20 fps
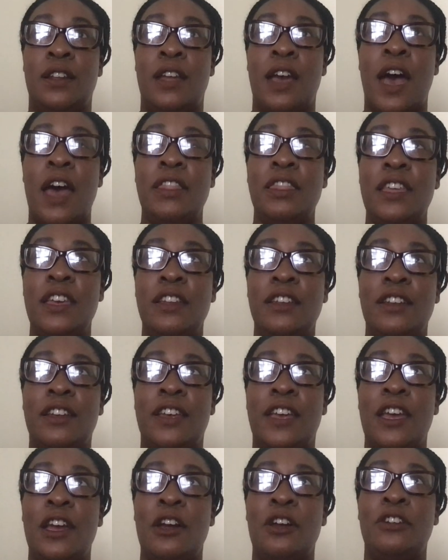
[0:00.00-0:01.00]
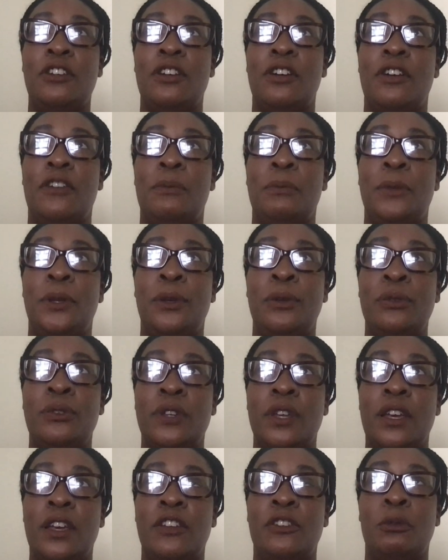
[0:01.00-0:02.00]
I think the character of
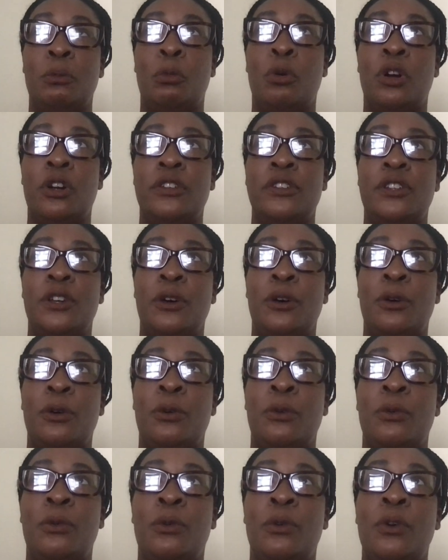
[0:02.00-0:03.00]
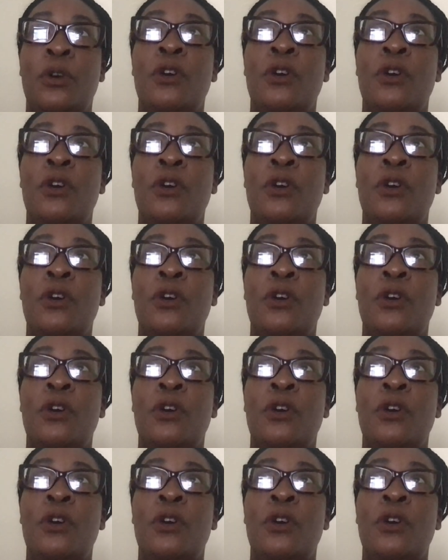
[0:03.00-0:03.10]
music is more so